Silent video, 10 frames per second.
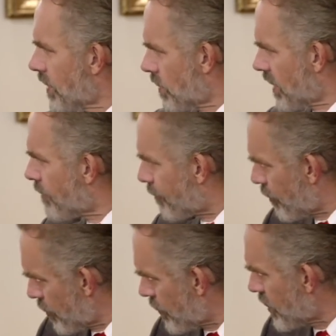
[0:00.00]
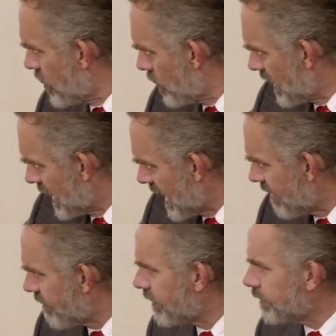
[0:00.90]
They're going to further you in
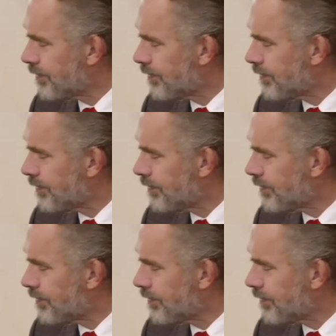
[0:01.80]
life.